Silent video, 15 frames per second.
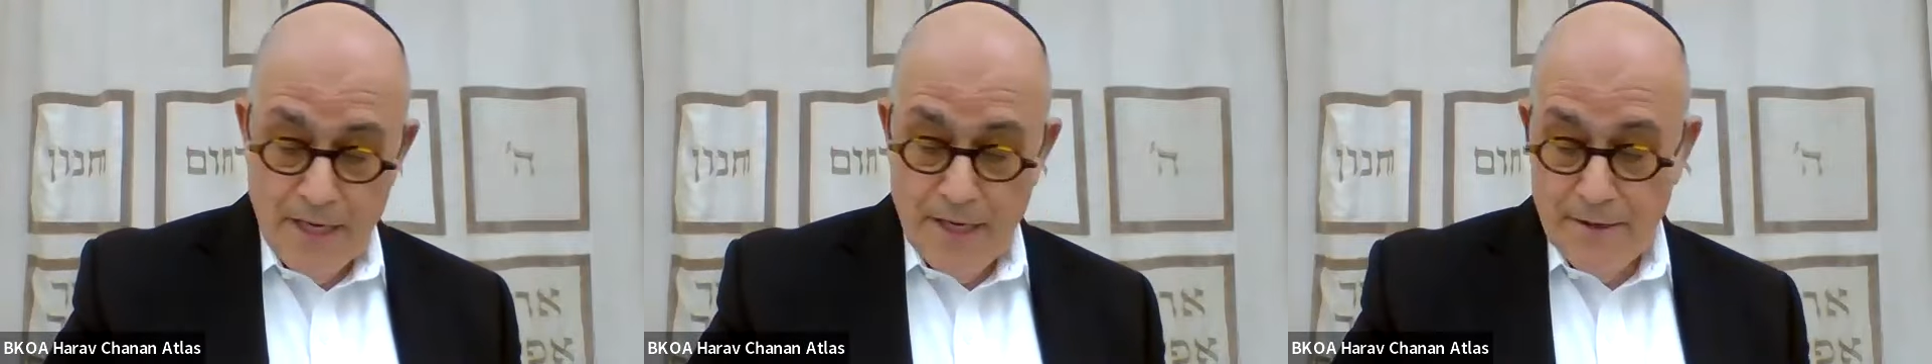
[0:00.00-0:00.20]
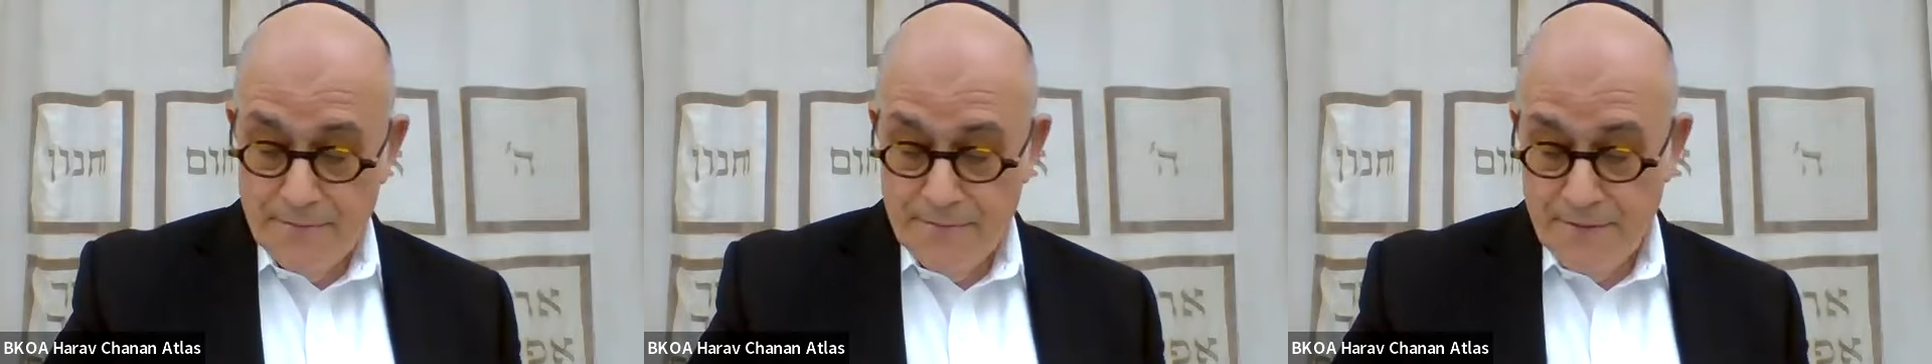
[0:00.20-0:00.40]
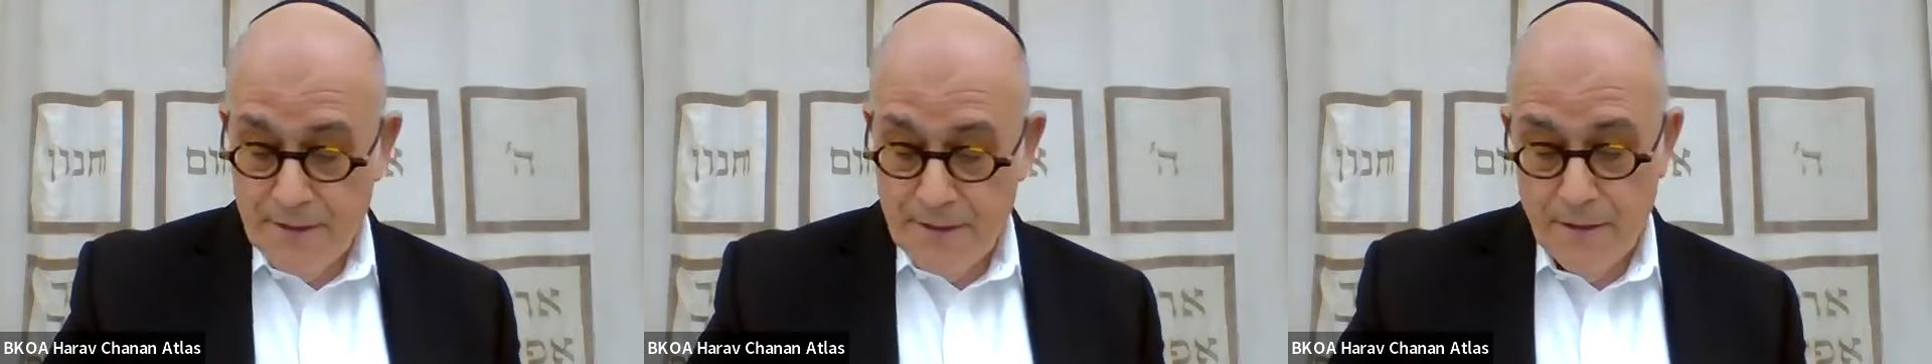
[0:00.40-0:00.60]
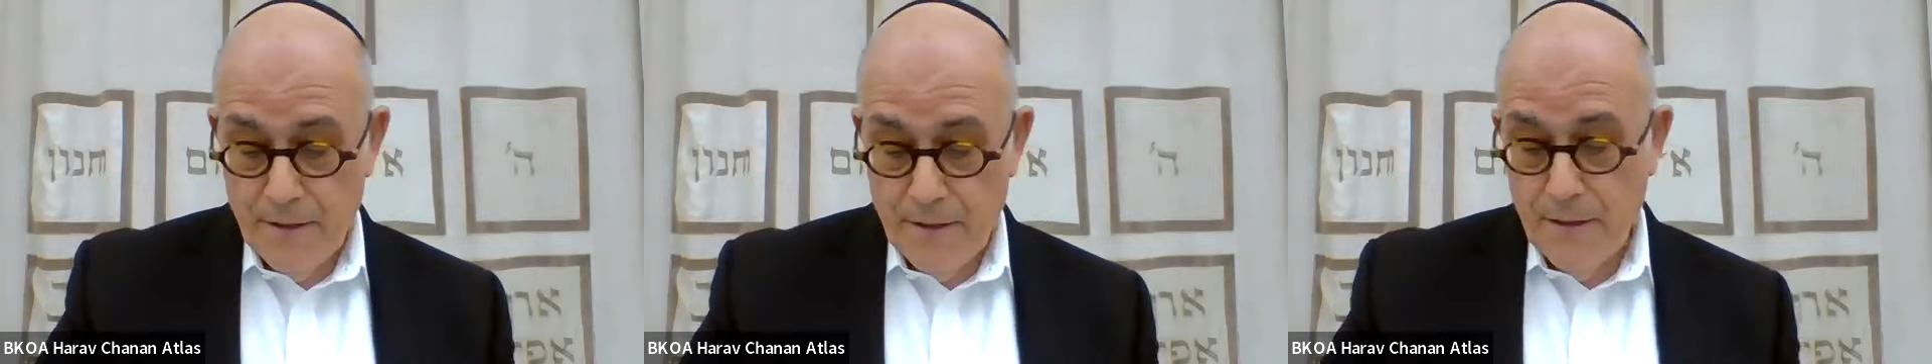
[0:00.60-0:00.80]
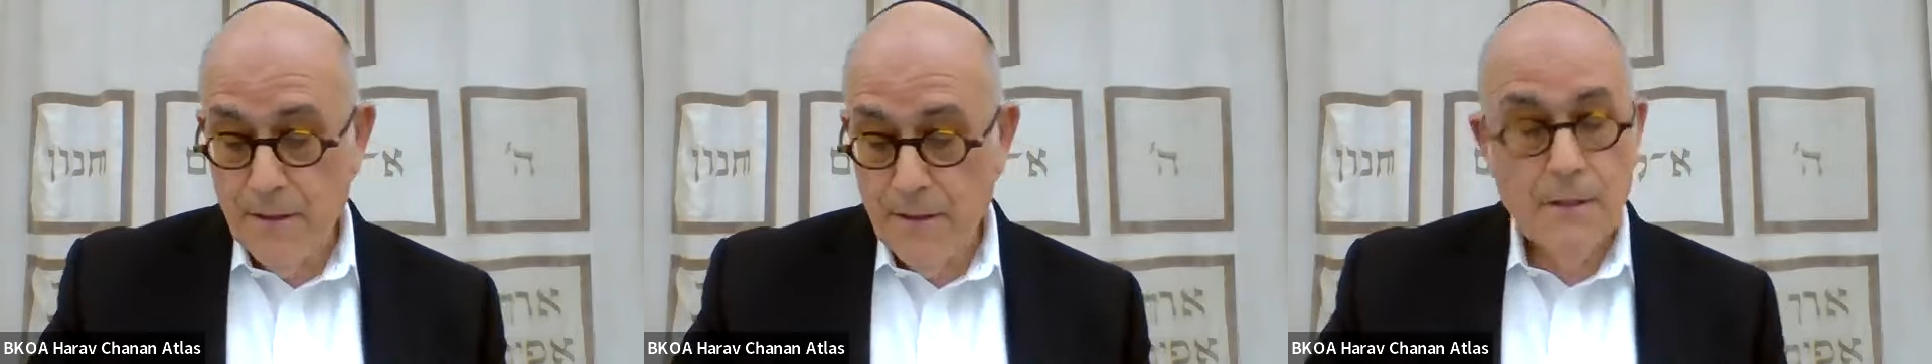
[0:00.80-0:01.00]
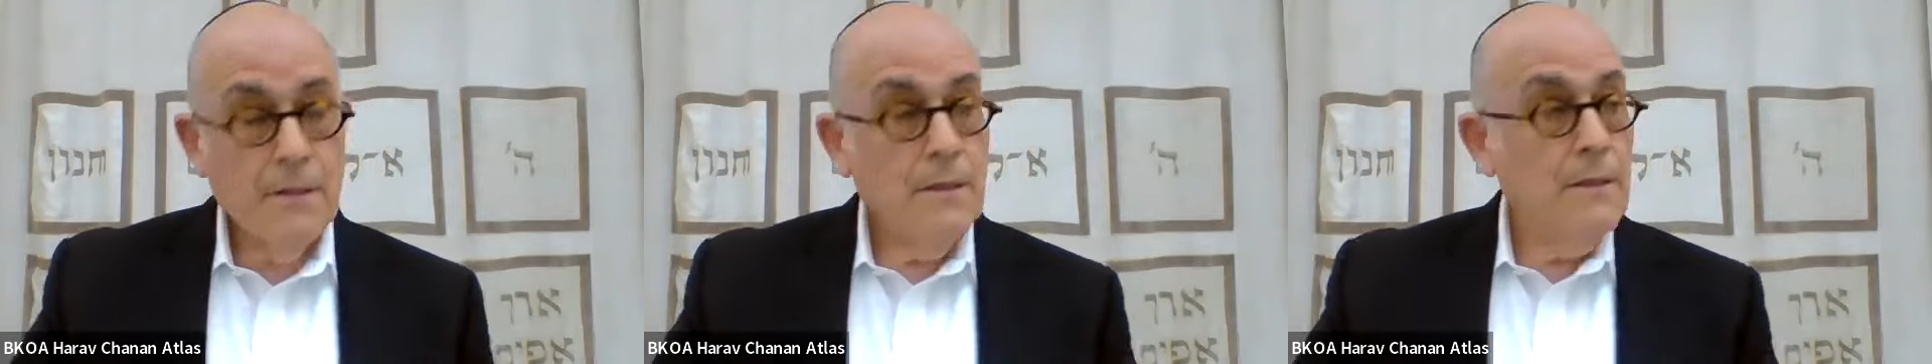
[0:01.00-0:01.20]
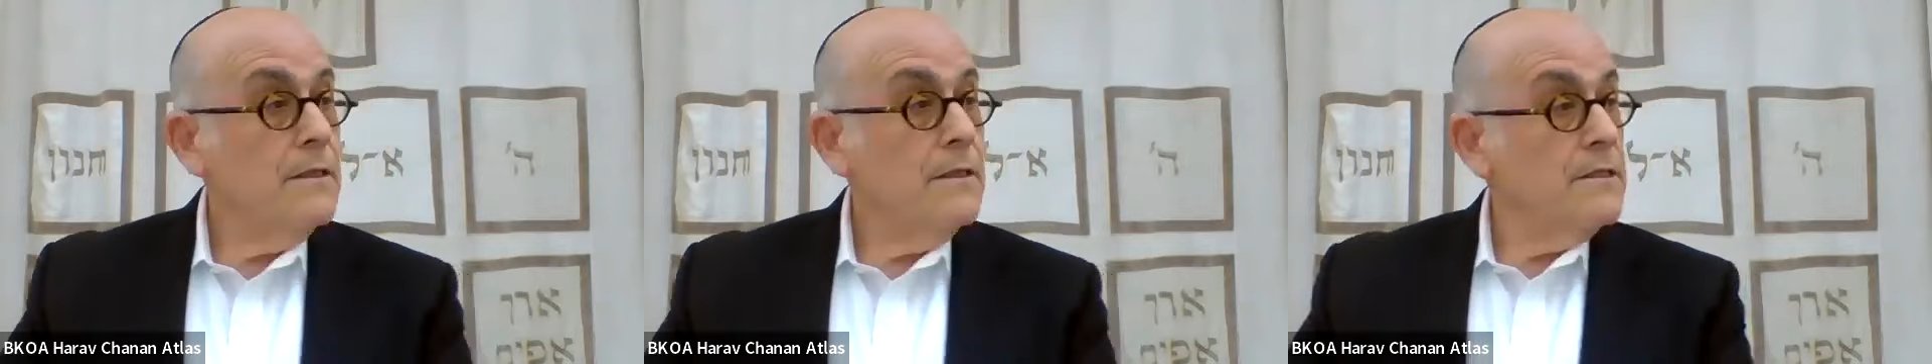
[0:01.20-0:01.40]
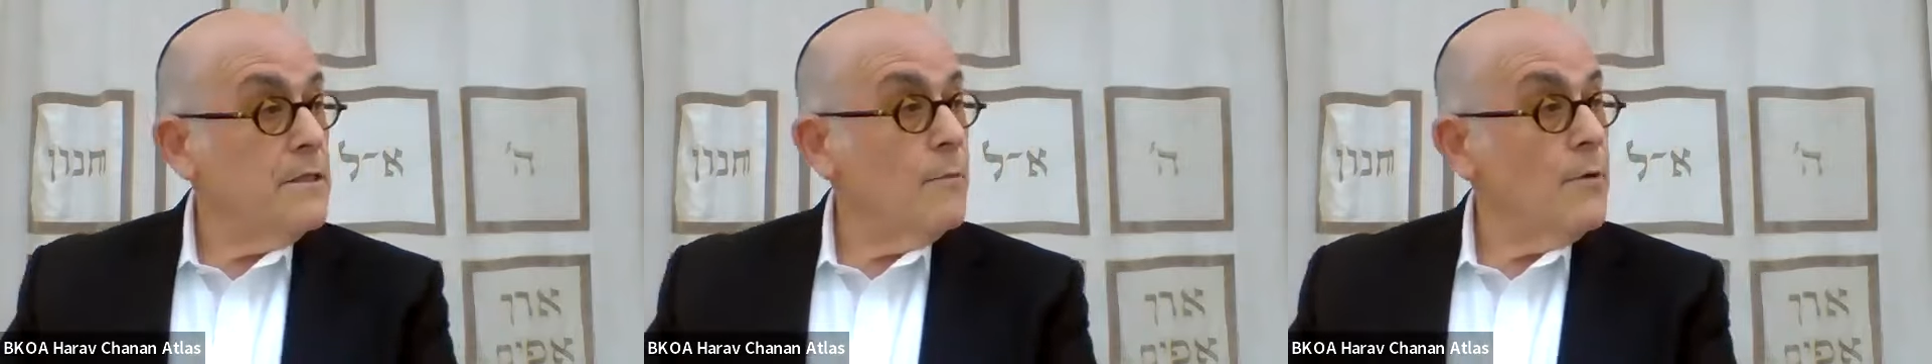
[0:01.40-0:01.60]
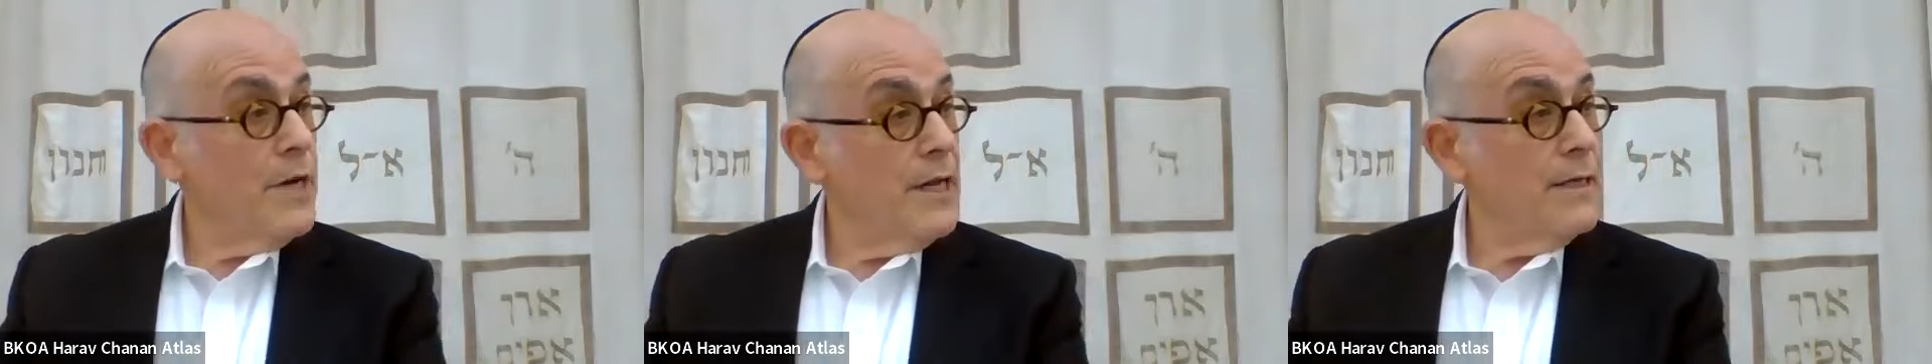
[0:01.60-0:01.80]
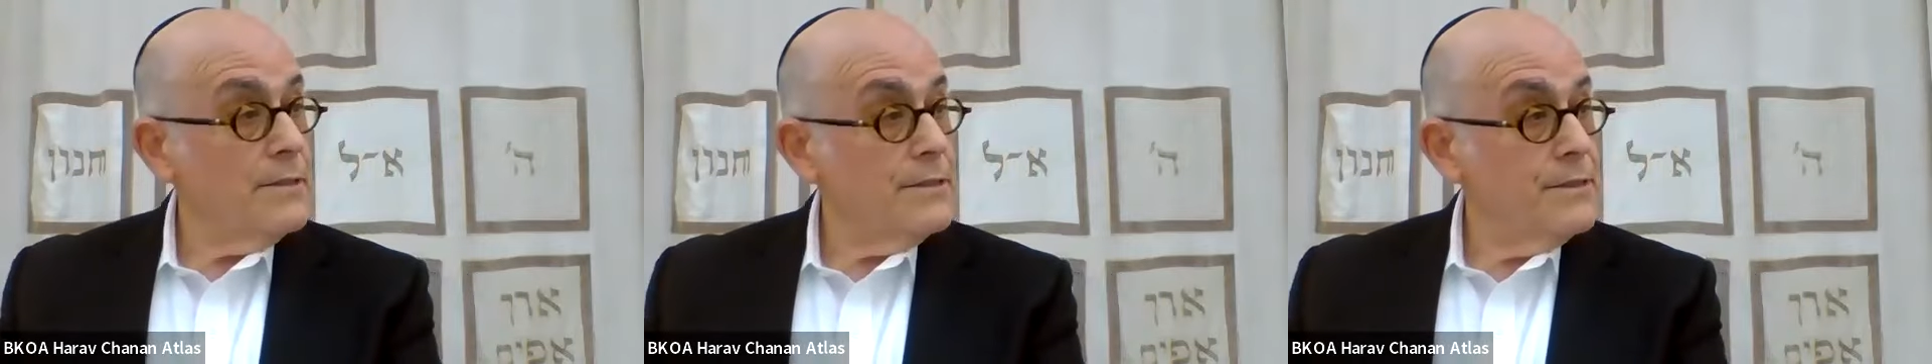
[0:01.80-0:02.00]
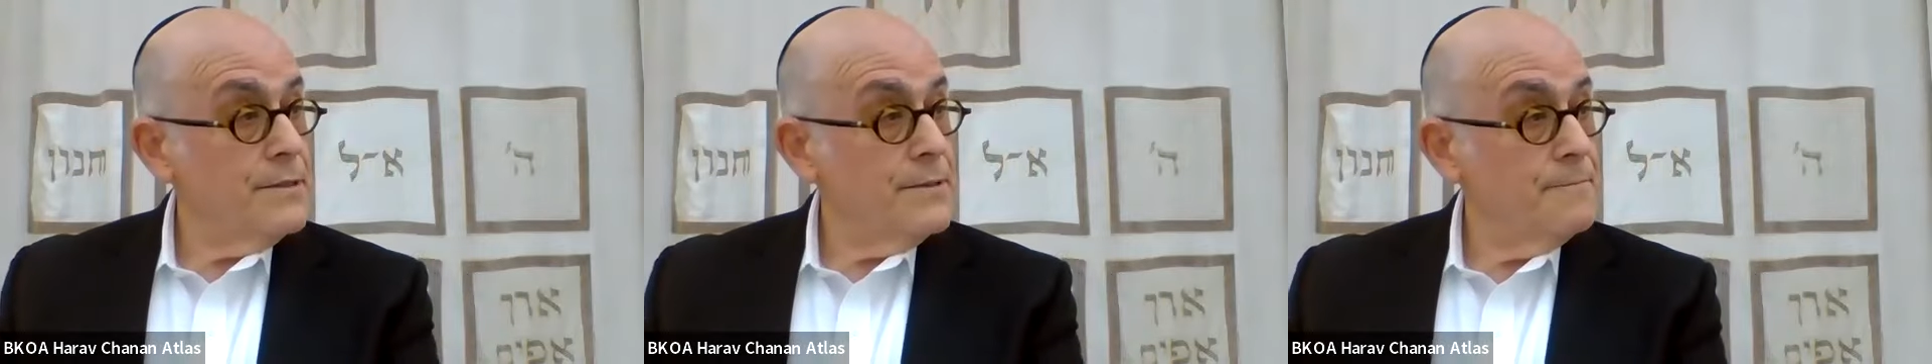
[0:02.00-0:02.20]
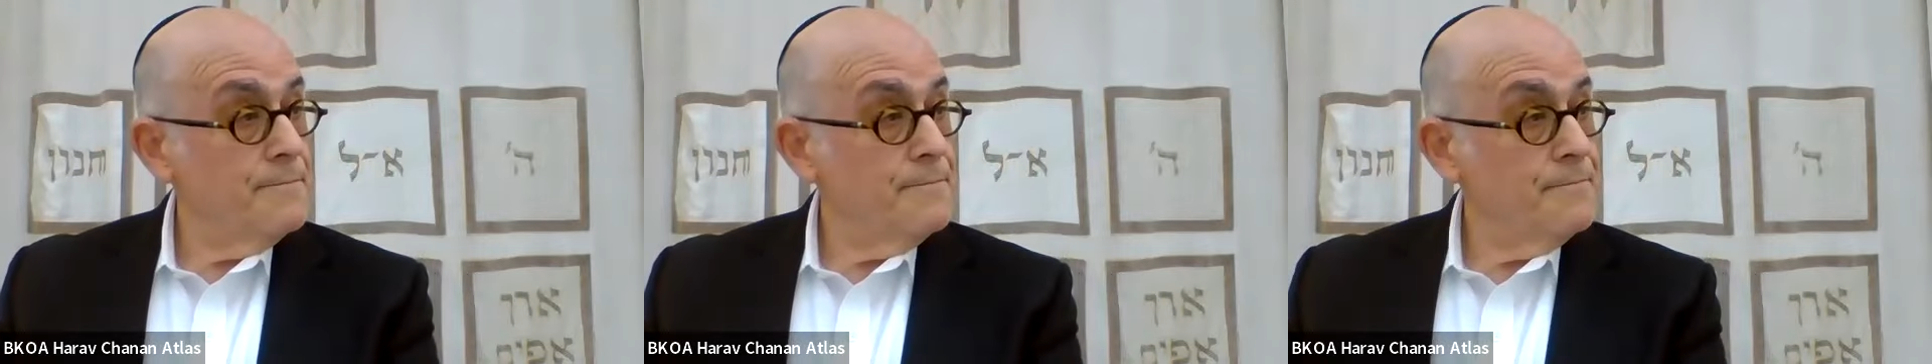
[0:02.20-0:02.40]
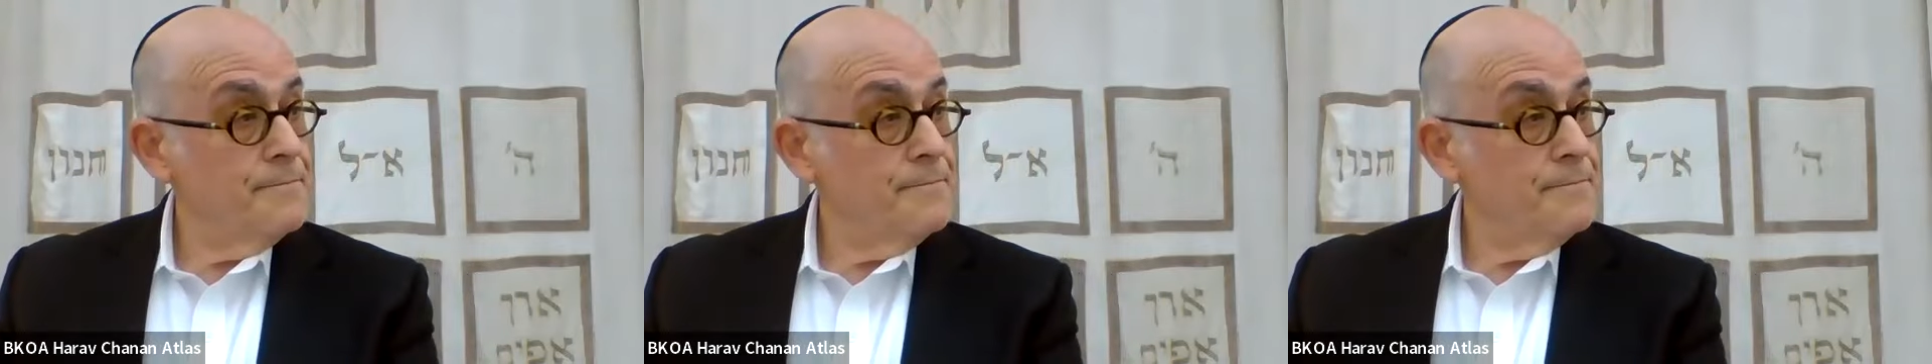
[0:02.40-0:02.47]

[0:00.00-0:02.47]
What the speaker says: gift to someone else.